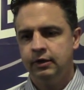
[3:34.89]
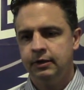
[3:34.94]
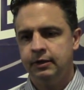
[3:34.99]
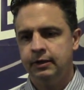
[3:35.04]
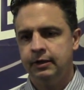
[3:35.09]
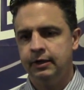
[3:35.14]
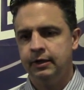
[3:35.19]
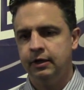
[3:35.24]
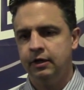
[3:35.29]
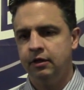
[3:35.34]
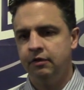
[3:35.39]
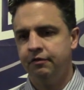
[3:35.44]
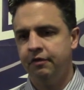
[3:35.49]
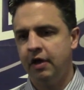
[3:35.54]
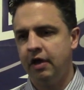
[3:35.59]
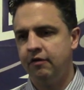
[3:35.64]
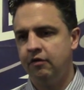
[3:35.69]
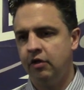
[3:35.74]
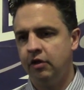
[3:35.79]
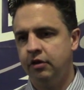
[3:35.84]
Uh, the
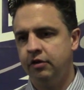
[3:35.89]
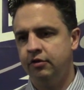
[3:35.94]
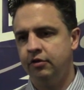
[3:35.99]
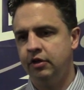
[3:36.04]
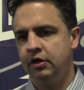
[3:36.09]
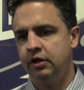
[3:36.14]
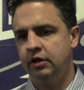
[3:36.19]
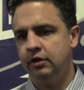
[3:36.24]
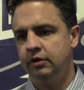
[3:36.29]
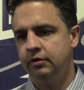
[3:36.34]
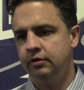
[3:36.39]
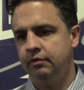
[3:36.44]
five on three